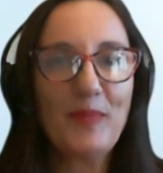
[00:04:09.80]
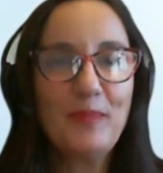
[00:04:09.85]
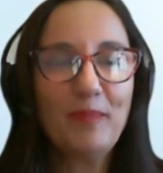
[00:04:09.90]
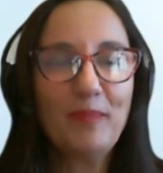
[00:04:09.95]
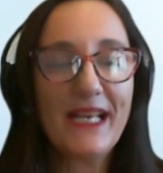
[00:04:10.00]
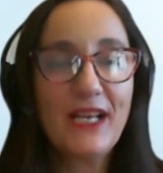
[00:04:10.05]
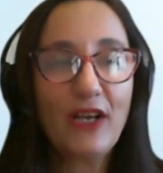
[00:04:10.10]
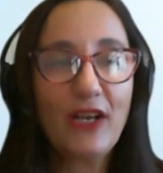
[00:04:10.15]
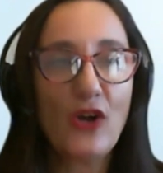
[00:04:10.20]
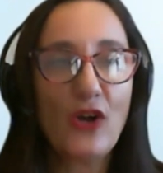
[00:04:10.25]

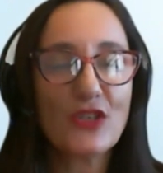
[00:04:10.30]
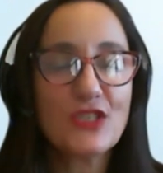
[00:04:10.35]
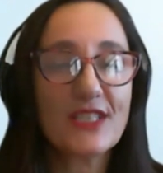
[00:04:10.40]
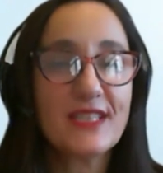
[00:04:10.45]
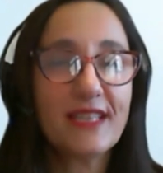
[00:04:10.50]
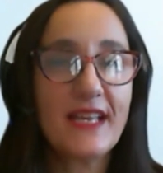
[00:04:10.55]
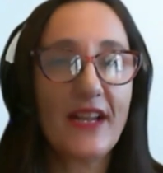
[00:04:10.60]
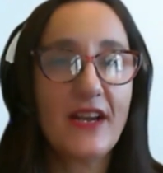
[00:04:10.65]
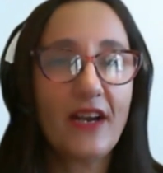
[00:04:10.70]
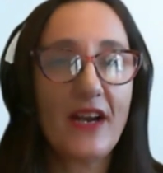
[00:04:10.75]

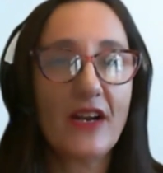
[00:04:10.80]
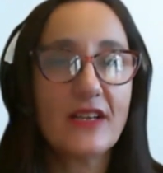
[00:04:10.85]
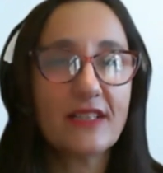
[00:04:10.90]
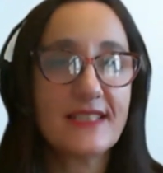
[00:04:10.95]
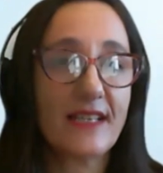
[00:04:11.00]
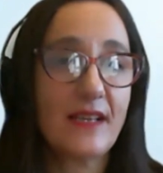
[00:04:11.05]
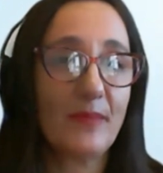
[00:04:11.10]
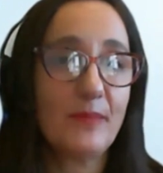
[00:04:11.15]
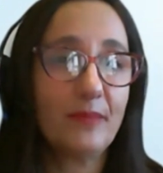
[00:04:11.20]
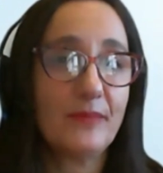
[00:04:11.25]
Because there are
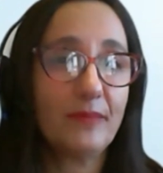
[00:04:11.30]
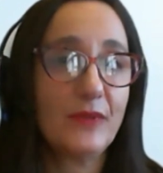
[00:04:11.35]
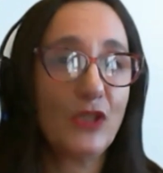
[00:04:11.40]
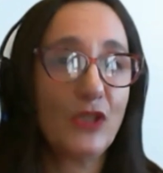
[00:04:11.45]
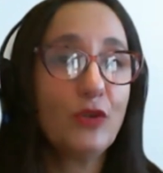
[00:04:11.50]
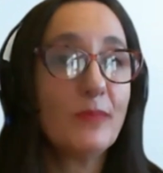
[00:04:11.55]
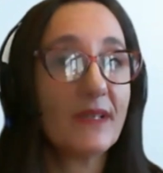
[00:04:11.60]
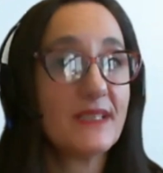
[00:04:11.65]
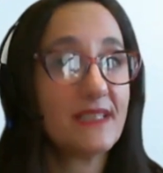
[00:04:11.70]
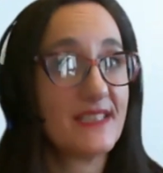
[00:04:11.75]
some
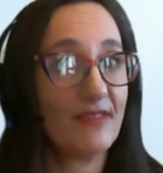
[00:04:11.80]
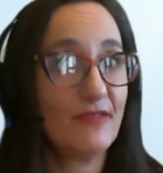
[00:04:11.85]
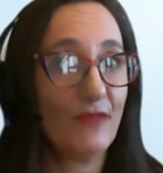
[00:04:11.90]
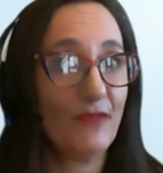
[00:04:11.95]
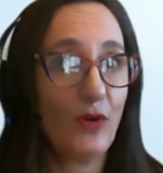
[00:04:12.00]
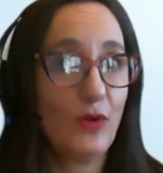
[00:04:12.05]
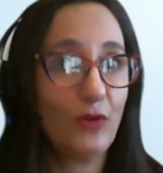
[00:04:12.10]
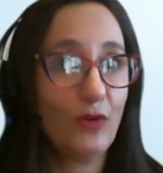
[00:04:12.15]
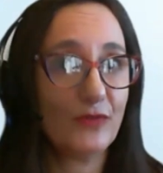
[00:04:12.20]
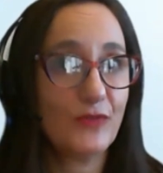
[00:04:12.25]
humans
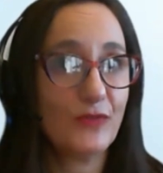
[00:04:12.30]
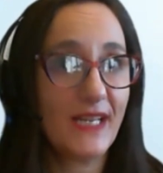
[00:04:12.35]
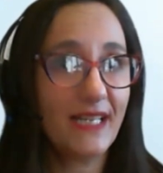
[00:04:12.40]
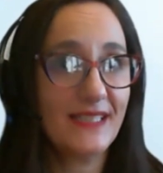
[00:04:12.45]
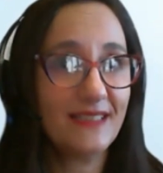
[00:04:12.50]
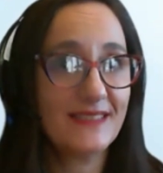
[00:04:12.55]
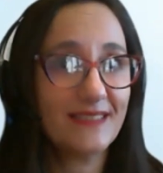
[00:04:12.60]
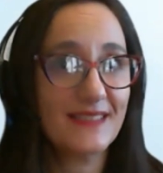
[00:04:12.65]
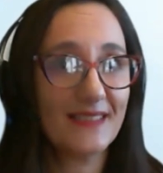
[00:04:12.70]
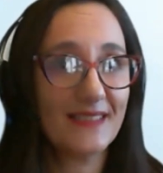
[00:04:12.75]
involved,
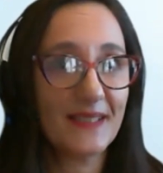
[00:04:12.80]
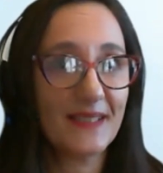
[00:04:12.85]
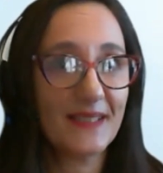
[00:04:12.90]
right?